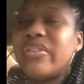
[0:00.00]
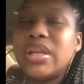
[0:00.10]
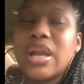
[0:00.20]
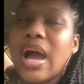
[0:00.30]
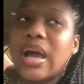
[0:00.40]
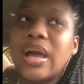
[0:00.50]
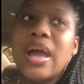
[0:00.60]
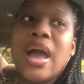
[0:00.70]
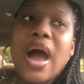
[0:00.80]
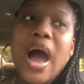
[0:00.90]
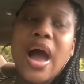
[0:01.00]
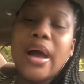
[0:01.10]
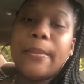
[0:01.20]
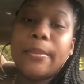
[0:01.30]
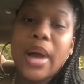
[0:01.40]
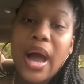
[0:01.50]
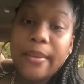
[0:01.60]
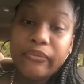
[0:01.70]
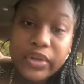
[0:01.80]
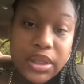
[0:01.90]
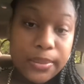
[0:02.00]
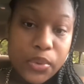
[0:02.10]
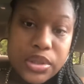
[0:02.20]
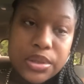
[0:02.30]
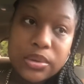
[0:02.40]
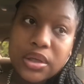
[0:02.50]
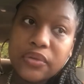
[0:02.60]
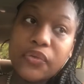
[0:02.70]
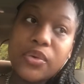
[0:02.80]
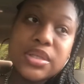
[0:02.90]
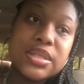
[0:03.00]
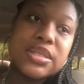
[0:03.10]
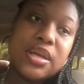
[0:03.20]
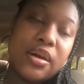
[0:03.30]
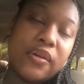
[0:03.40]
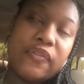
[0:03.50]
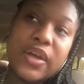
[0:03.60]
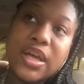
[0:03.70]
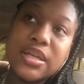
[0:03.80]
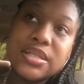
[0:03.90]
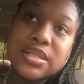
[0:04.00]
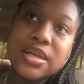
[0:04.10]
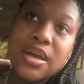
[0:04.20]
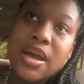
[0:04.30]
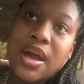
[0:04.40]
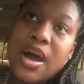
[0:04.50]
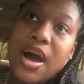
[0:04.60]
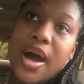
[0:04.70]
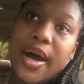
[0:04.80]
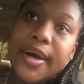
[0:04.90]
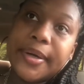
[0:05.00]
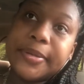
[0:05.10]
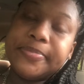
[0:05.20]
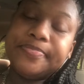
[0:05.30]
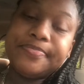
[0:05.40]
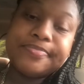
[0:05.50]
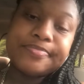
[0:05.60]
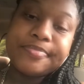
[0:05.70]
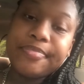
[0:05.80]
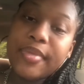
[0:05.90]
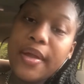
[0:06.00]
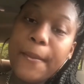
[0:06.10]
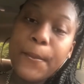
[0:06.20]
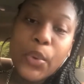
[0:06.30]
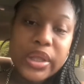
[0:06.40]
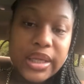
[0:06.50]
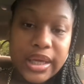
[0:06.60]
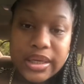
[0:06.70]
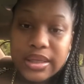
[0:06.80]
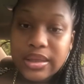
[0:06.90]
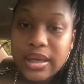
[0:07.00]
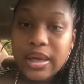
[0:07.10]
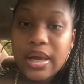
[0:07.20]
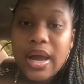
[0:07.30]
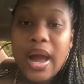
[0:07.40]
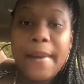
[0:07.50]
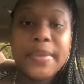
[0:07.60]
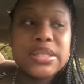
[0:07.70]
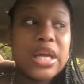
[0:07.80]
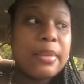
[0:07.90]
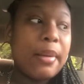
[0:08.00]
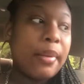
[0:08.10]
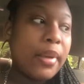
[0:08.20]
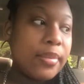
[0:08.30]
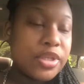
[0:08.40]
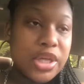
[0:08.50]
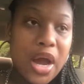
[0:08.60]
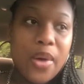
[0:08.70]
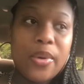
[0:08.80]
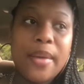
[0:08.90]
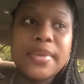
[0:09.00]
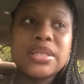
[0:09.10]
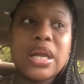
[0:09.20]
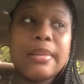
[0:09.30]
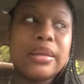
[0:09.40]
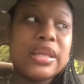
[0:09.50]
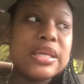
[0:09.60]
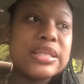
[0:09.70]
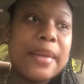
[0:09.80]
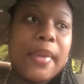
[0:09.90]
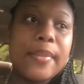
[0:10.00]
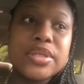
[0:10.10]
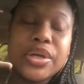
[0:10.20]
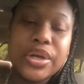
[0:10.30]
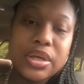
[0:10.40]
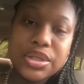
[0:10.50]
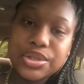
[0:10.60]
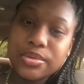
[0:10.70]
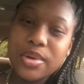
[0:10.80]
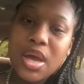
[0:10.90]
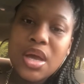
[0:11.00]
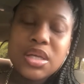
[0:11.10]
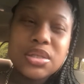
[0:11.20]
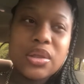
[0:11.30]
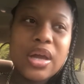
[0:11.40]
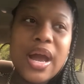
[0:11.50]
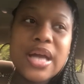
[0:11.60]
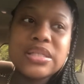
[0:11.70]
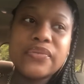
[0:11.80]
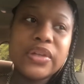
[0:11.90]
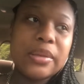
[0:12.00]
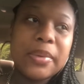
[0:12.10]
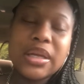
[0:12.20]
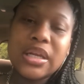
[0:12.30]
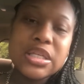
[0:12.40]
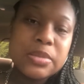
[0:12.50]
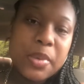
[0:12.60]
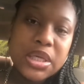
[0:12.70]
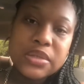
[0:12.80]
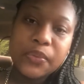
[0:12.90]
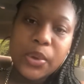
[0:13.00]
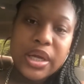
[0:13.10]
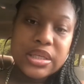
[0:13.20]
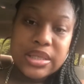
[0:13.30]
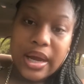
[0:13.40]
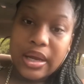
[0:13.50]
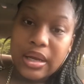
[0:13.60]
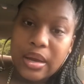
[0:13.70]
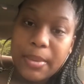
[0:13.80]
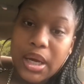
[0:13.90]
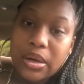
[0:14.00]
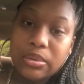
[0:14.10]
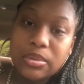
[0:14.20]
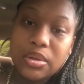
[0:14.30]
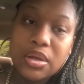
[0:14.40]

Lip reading: really not. I'm really more so looking forward to seeing her face. More than anything, I'm excited about my baby shower. I'm excited about things like my maternity shoot. So there hasn't really been any space for anxiety about,